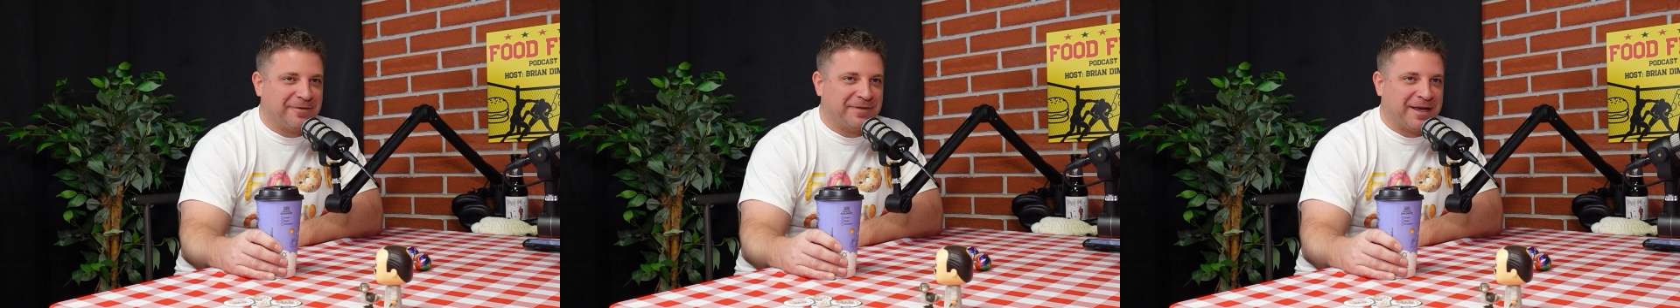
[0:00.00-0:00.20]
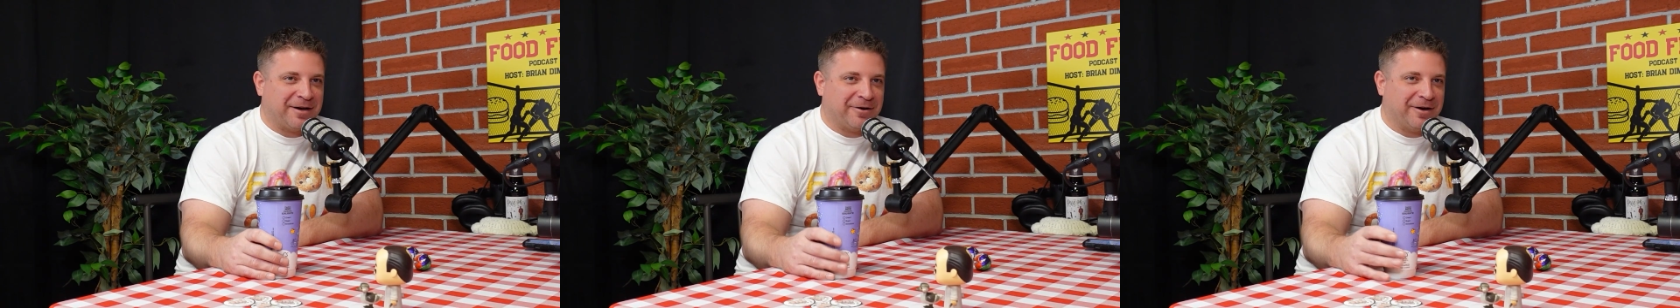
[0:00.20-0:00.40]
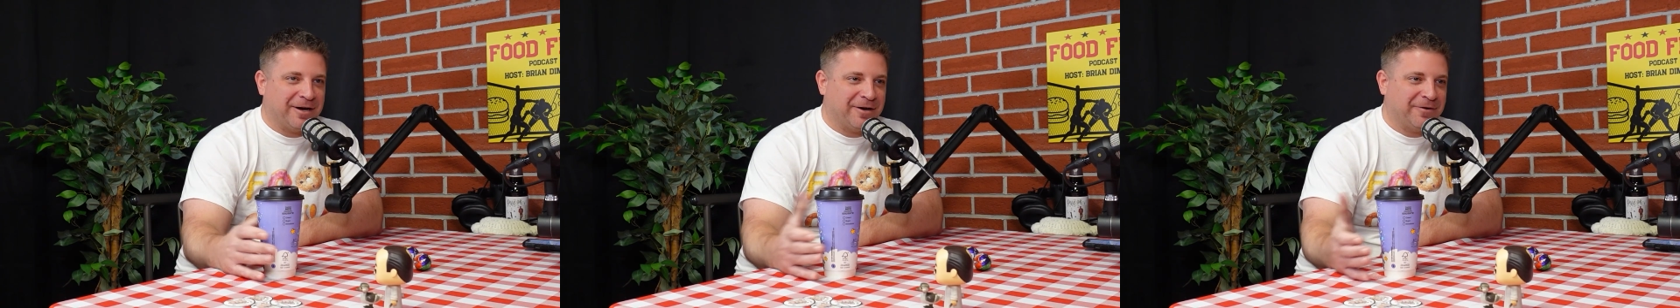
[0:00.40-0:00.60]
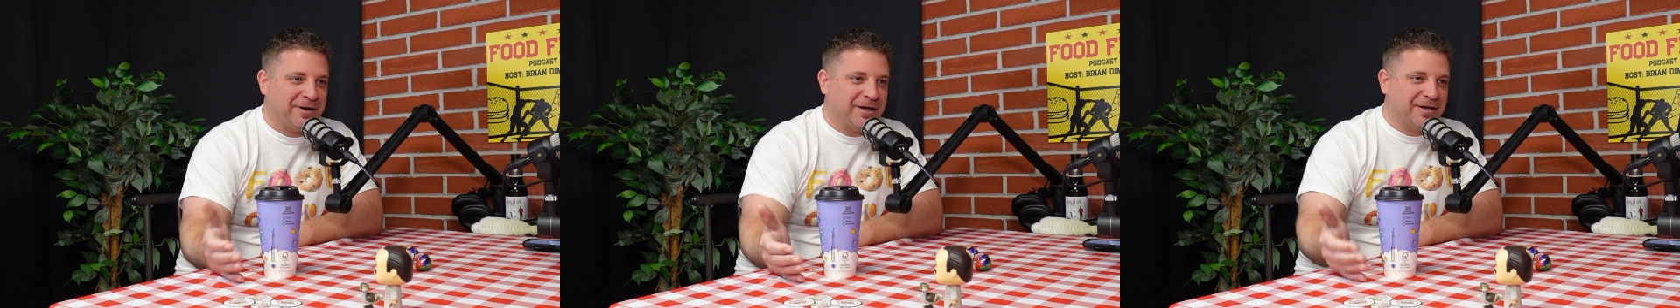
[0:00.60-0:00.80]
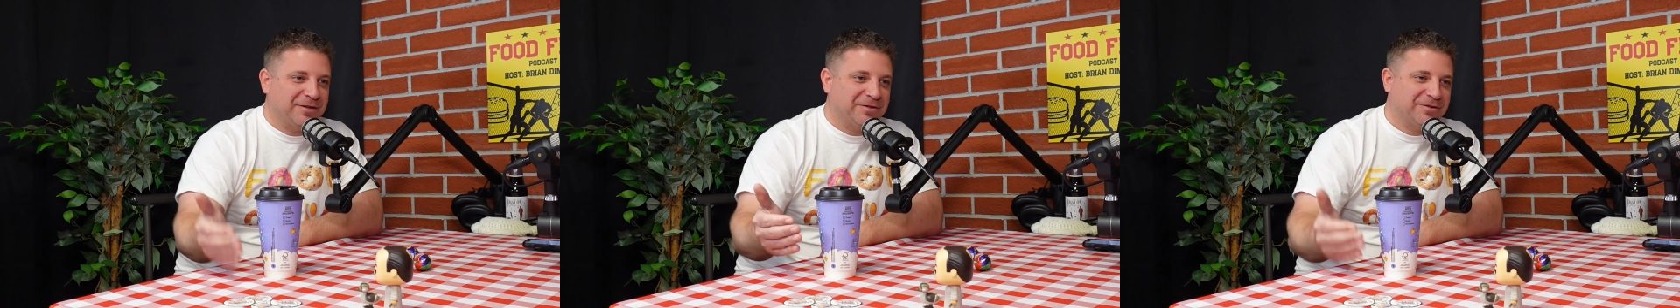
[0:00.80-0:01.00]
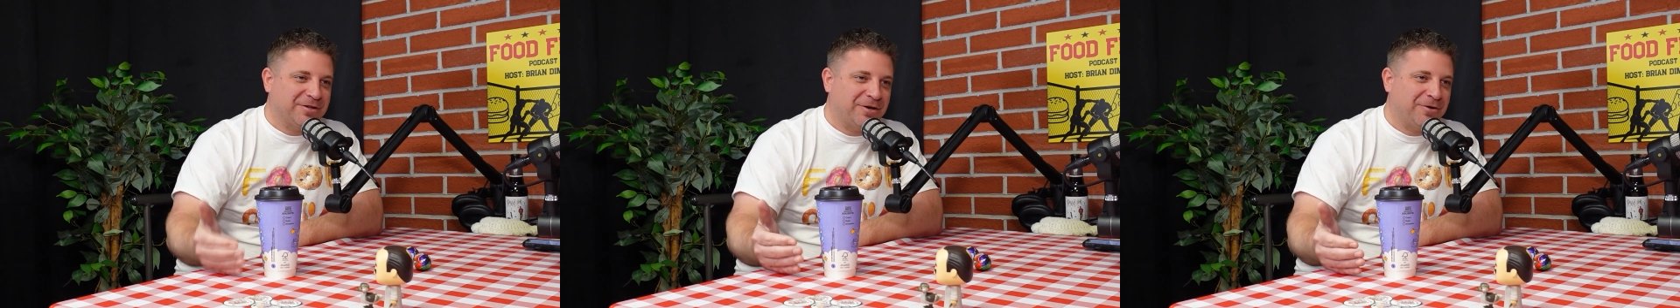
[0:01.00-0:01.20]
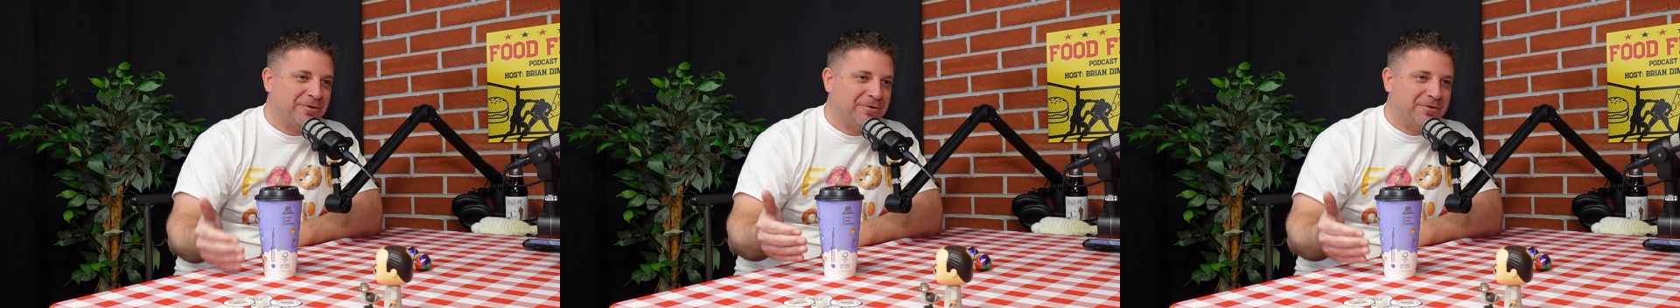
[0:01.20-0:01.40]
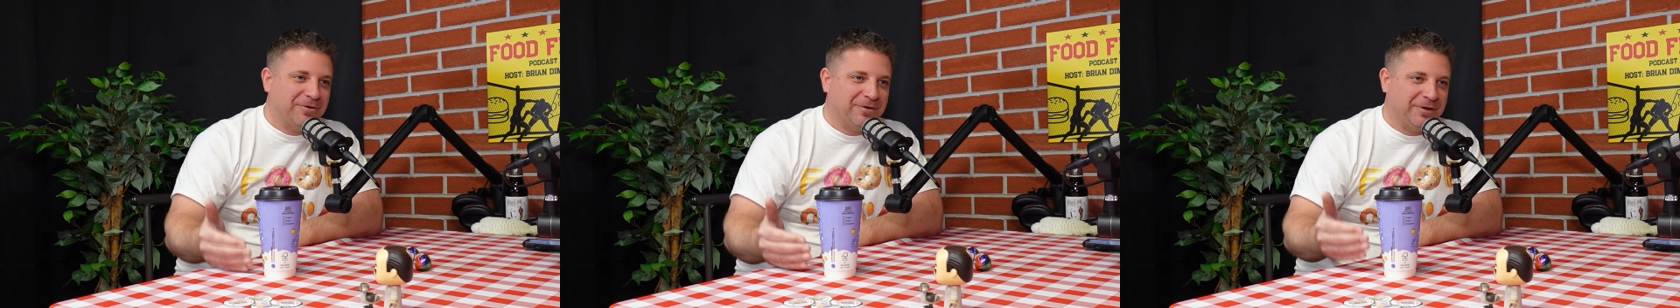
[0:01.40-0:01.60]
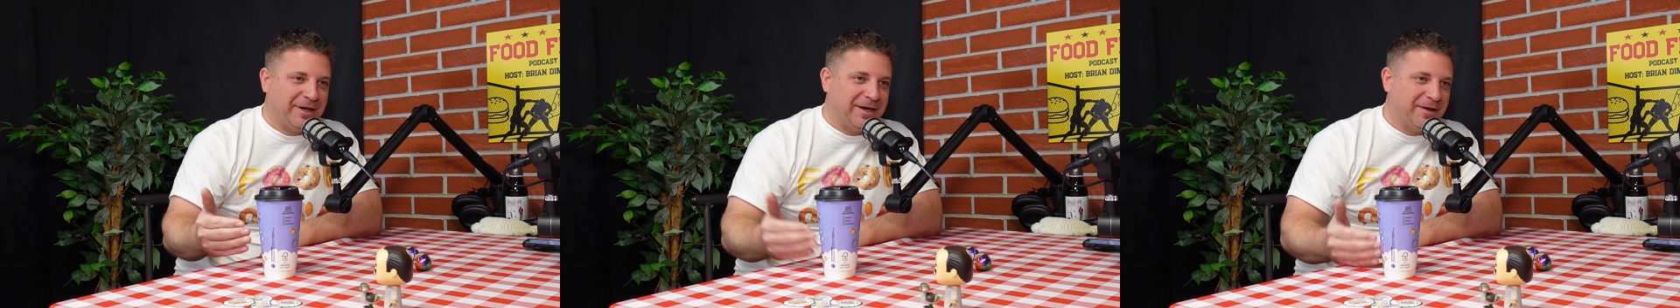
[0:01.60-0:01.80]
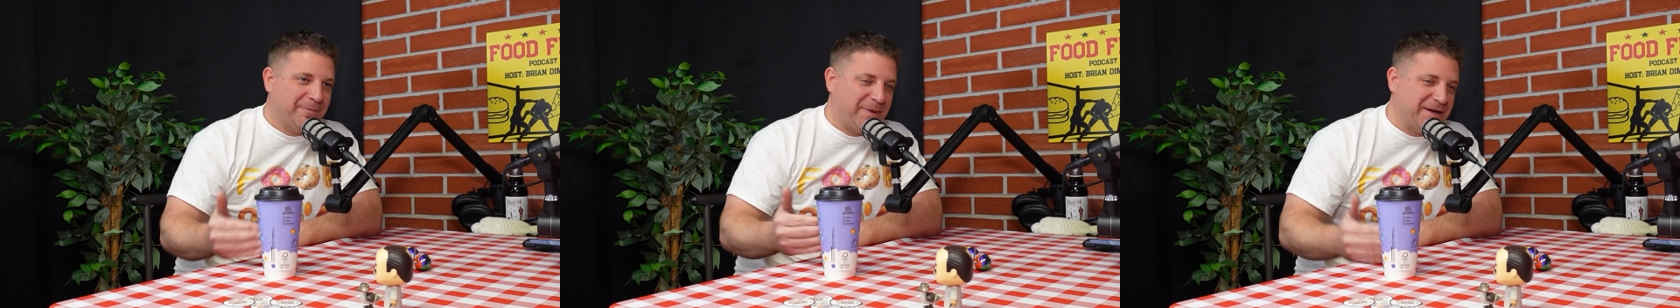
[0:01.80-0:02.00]
that our area is so,
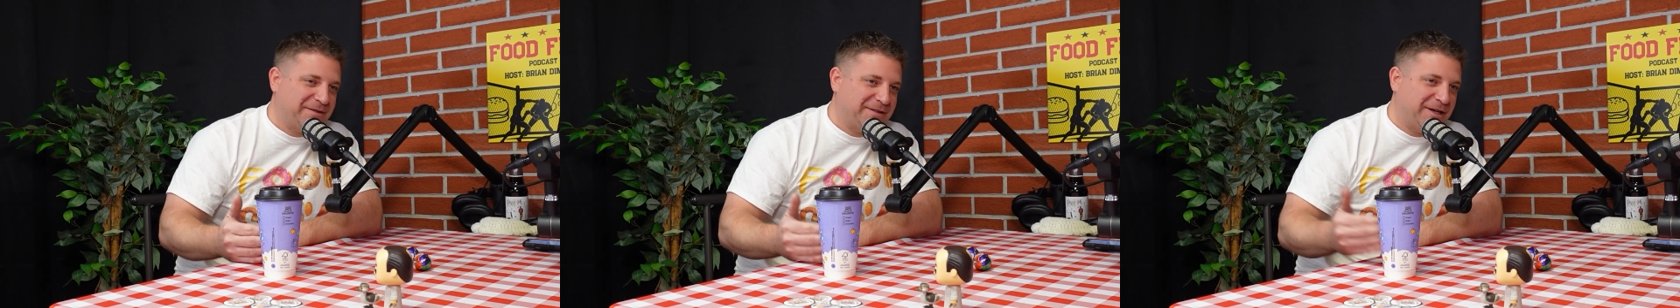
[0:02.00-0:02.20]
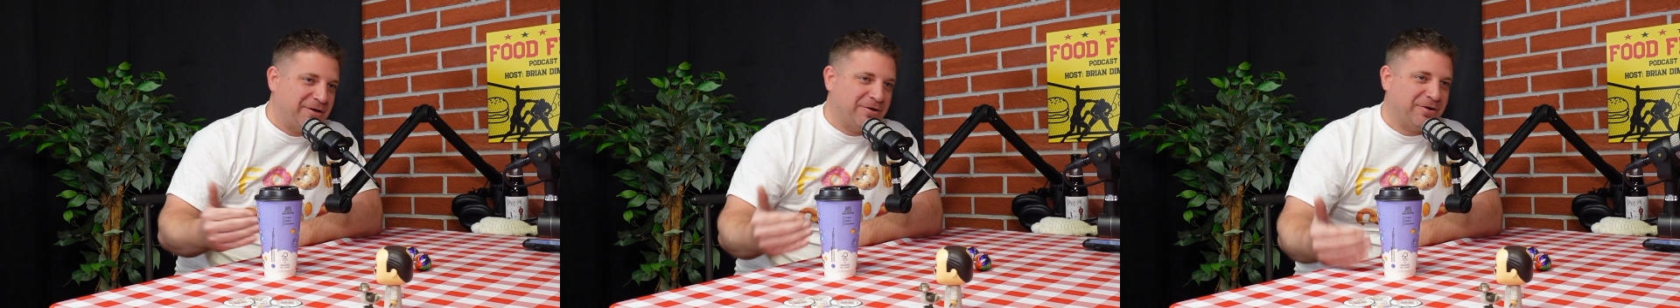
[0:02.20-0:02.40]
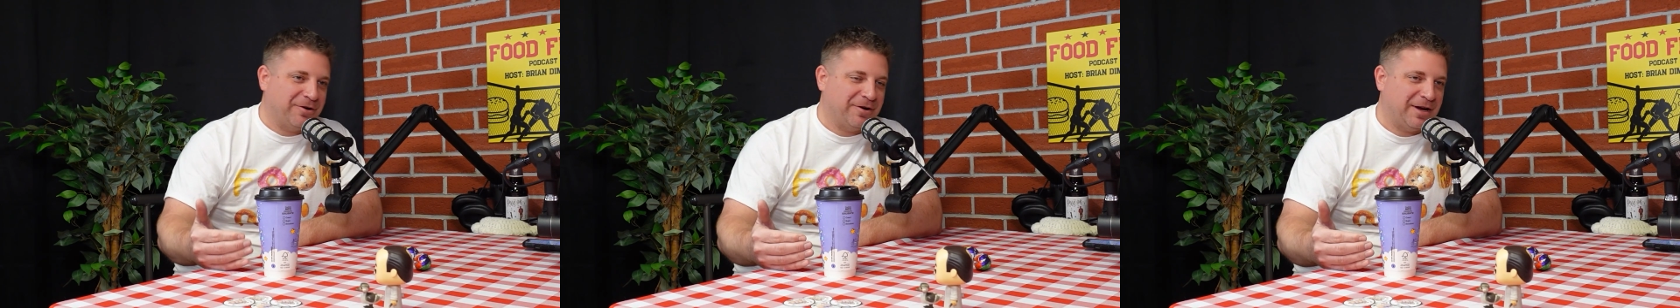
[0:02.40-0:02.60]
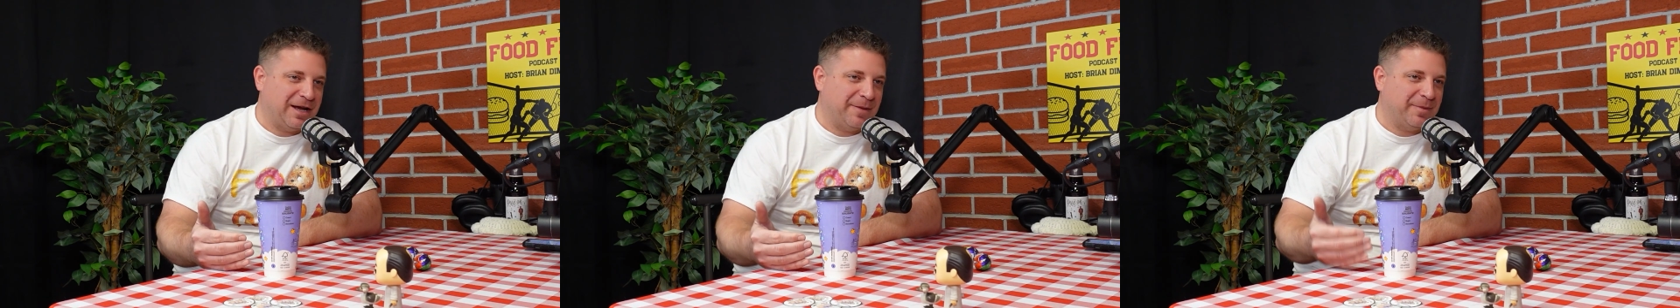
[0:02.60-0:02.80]
Penn State or Notre Dame.